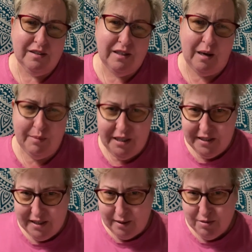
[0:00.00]
How many
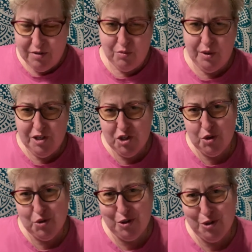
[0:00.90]
times have we
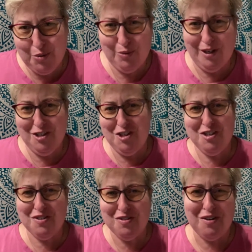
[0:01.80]
chosen to run
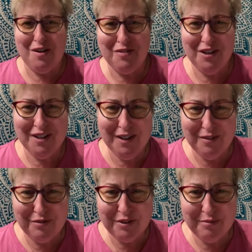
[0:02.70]
Jesus off the
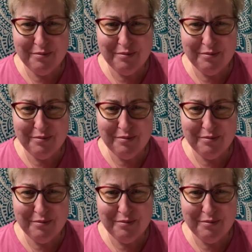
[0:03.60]
cliff?